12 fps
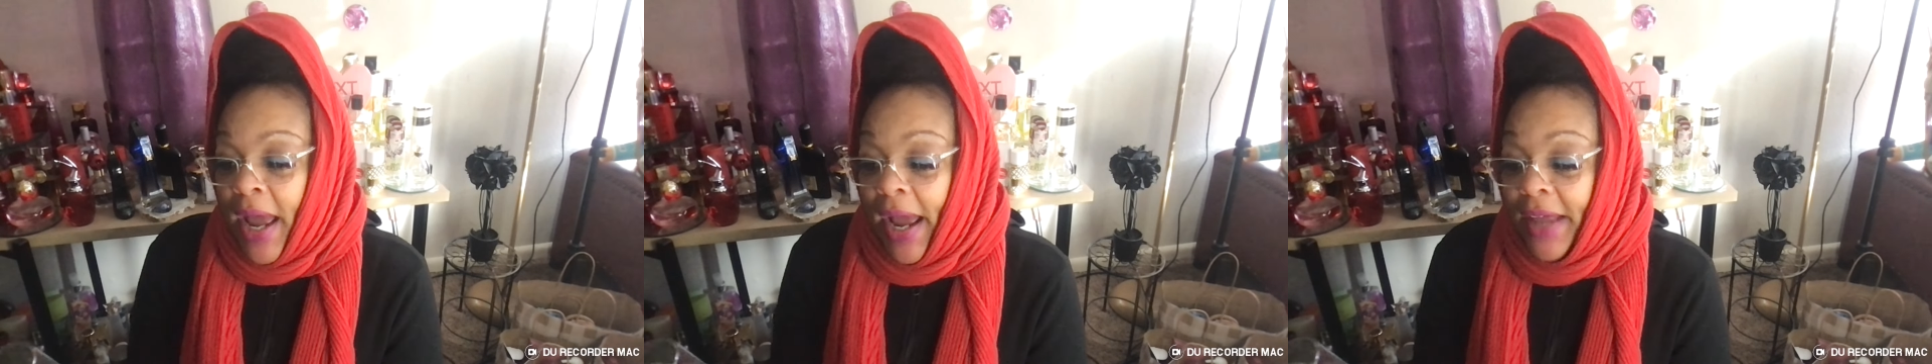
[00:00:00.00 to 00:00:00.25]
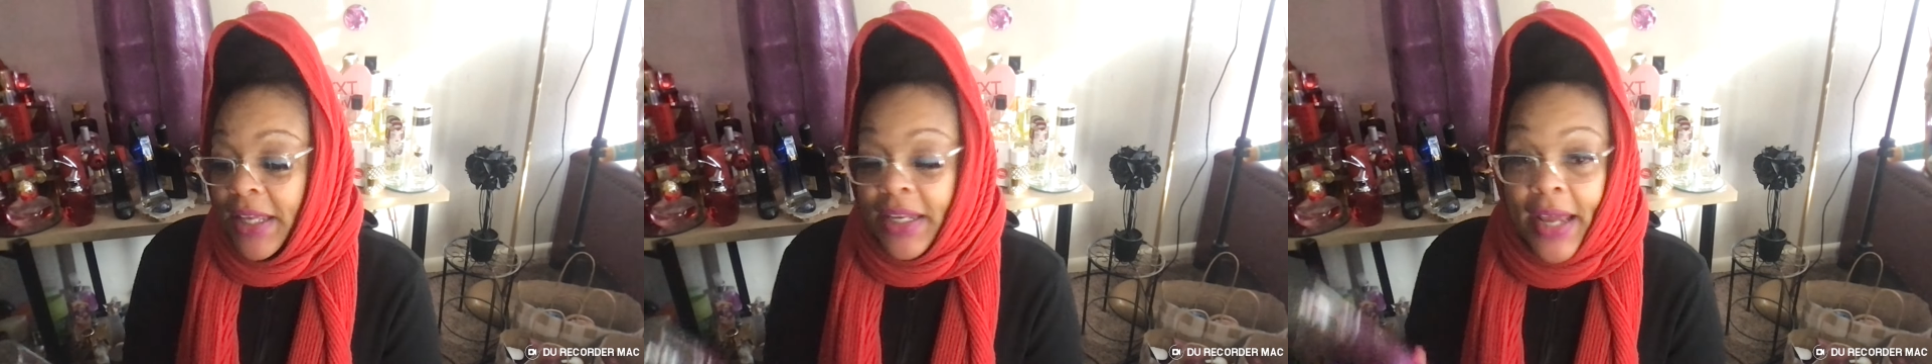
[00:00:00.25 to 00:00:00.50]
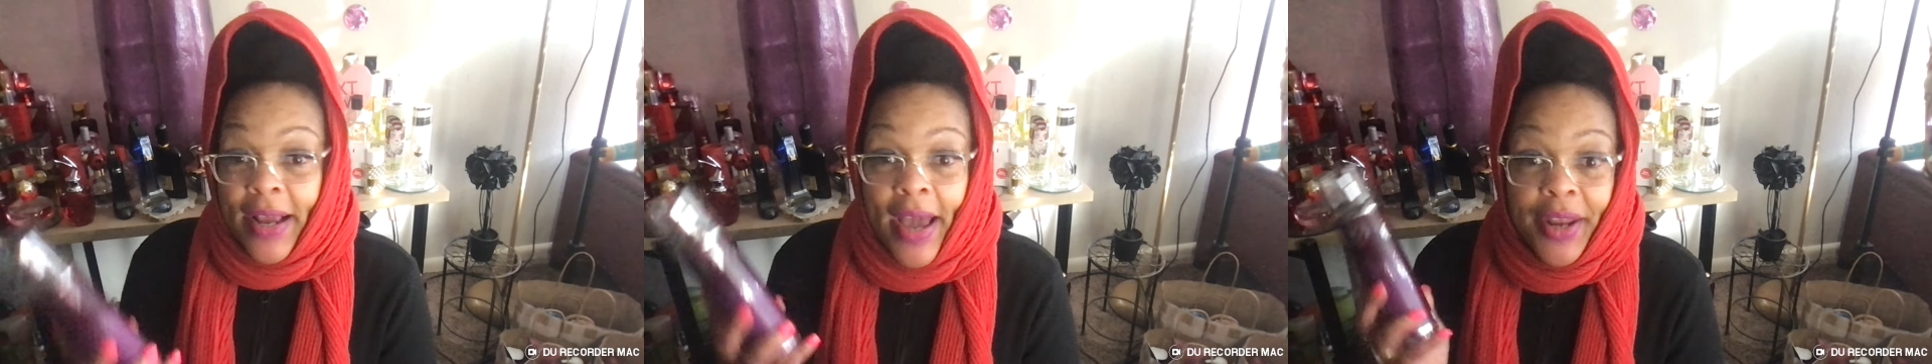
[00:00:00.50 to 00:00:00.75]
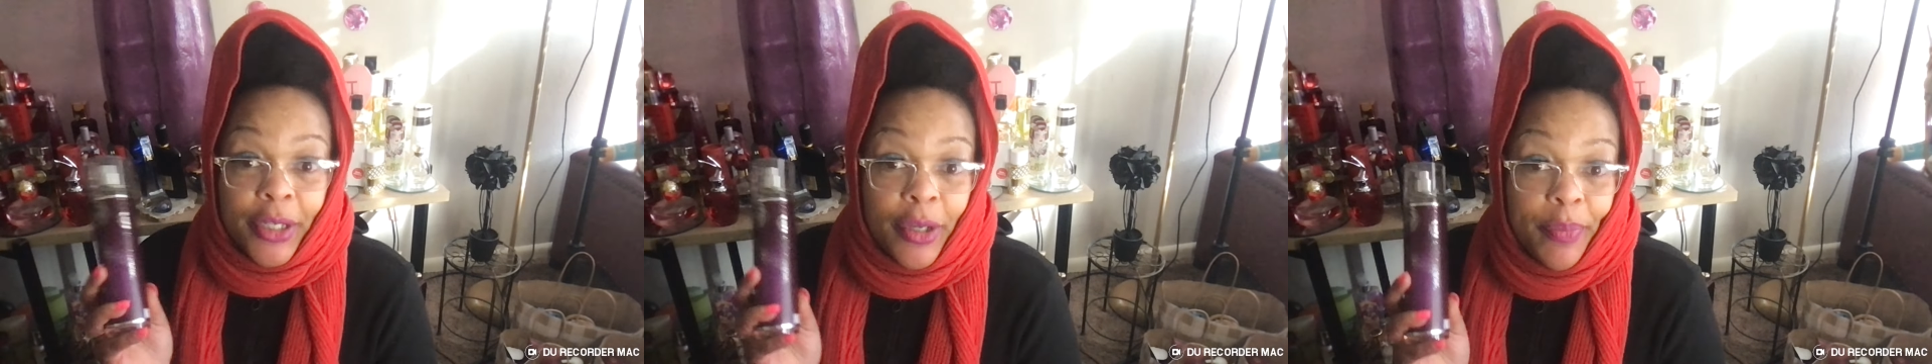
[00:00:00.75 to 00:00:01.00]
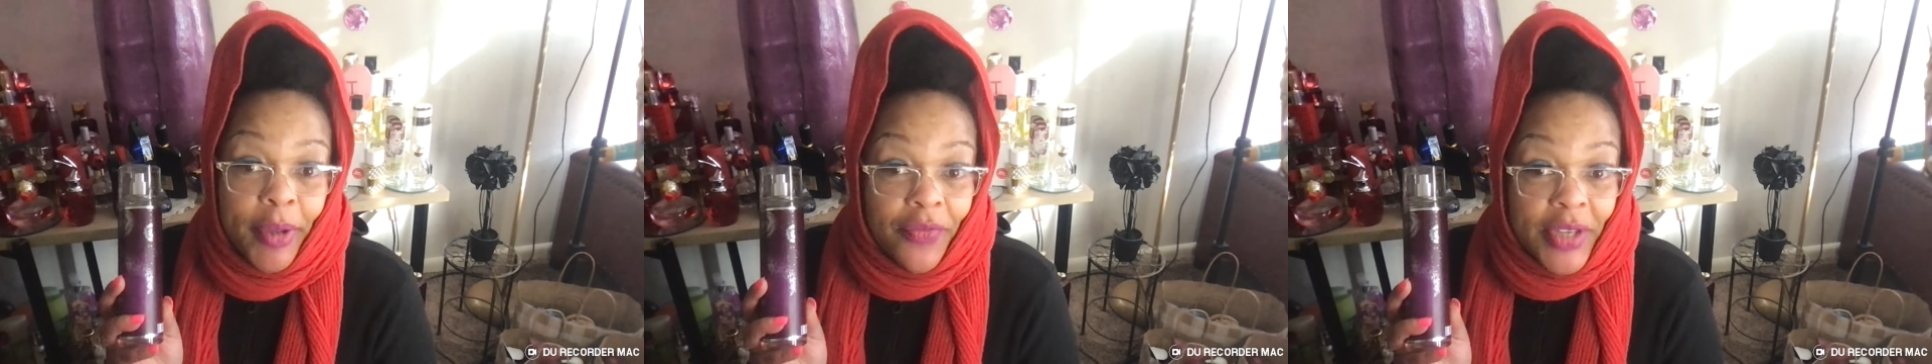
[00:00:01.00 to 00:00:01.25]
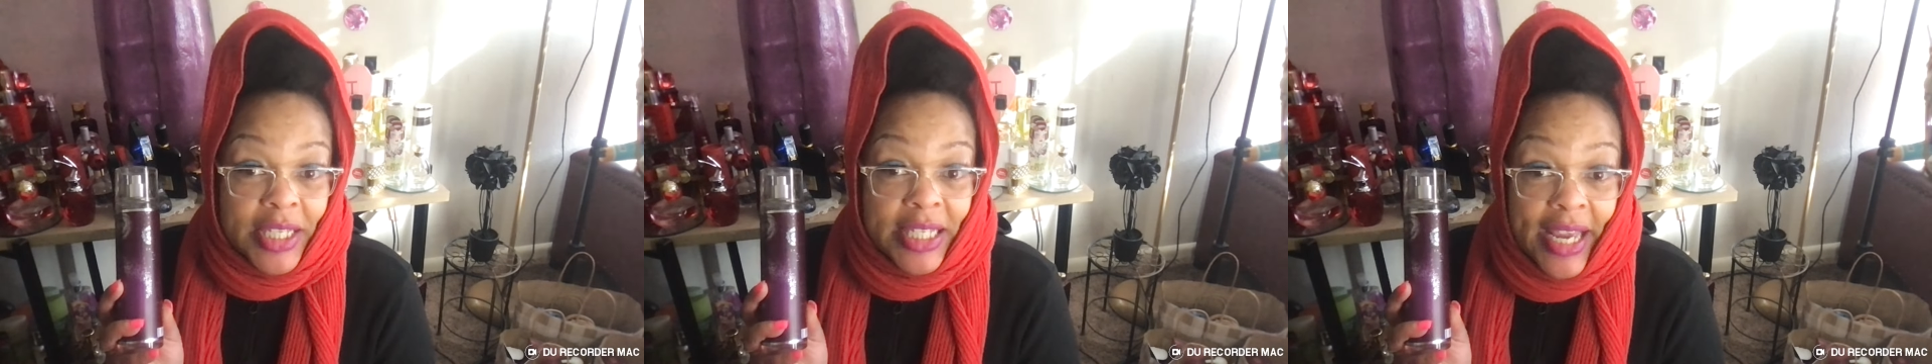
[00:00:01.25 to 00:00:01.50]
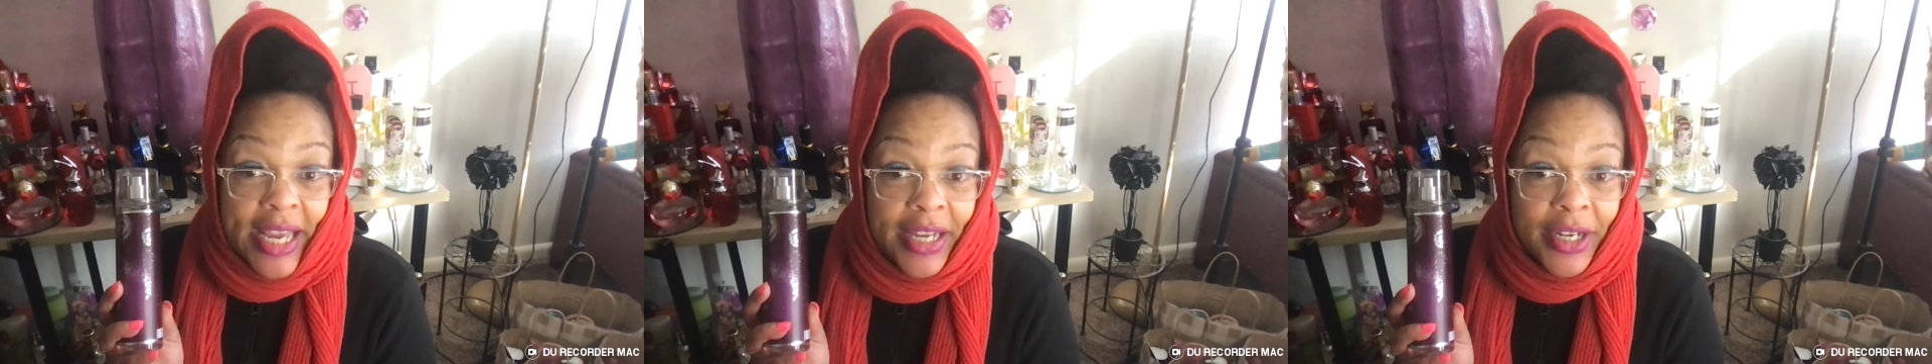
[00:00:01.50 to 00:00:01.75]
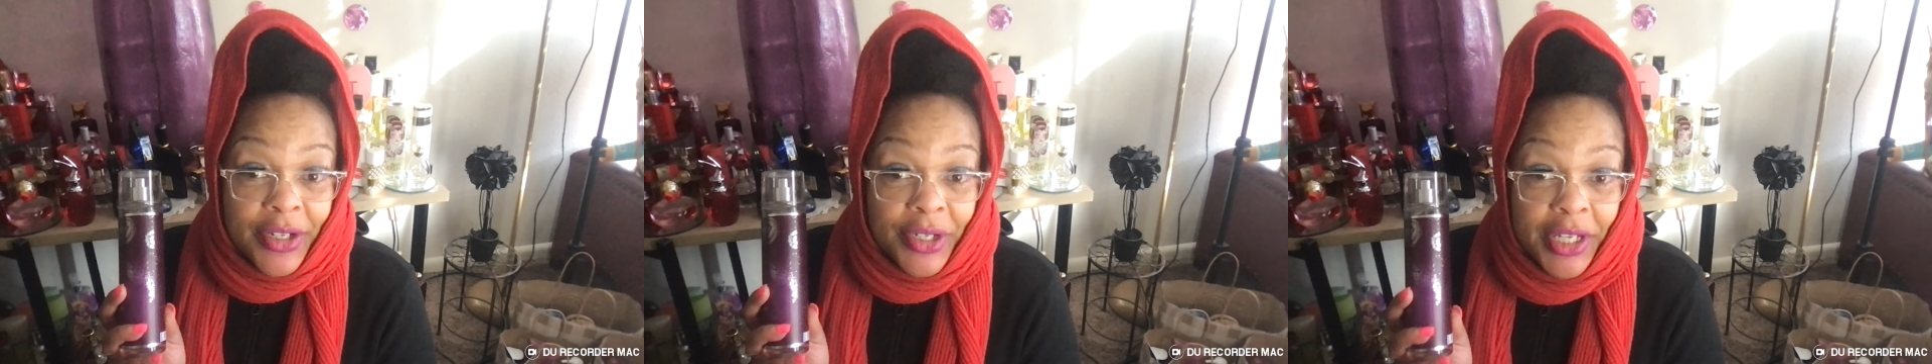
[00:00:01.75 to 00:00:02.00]
And then they got a little bit of a
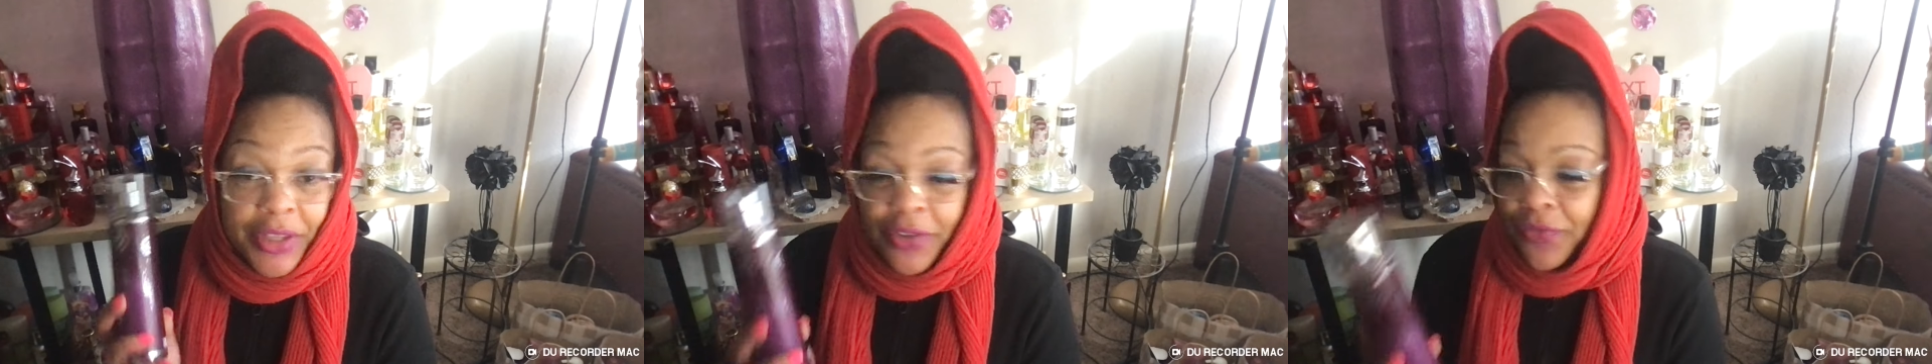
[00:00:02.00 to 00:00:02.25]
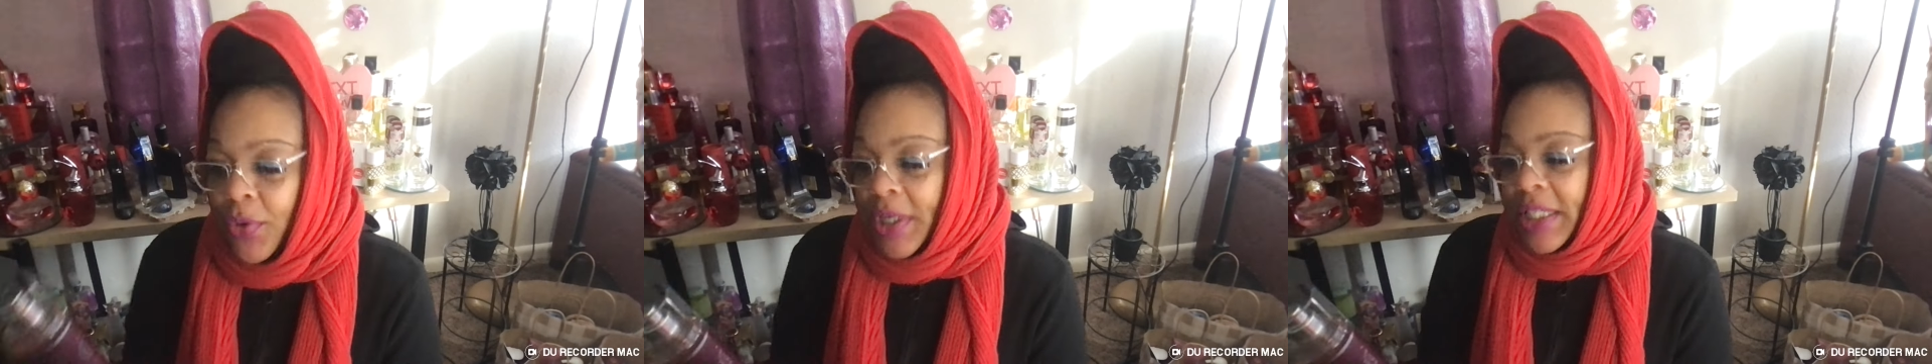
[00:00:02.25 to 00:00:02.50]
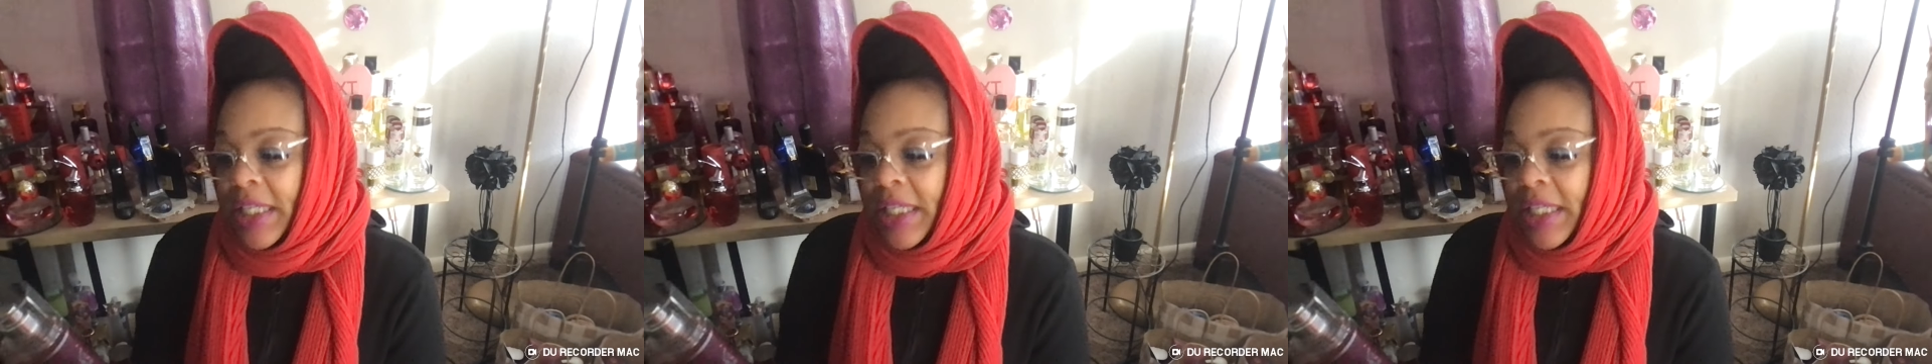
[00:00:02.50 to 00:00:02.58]
saying underneath the forest.